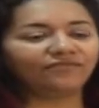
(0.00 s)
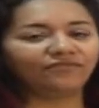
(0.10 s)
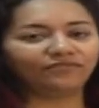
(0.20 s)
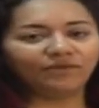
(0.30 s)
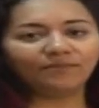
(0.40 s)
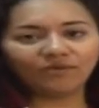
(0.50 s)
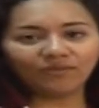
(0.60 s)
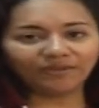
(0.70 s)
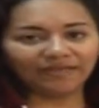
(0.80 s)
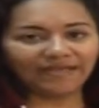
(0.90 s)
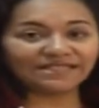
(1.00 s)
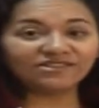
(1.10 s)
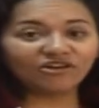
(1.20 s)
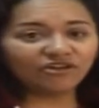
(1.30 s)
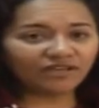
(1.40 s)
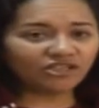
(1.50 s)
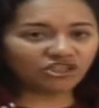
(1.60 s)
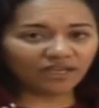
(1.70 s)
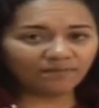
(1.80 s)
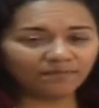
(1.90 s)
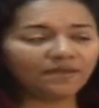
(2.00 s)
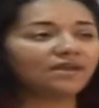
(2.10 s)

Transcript: Number one, external shape.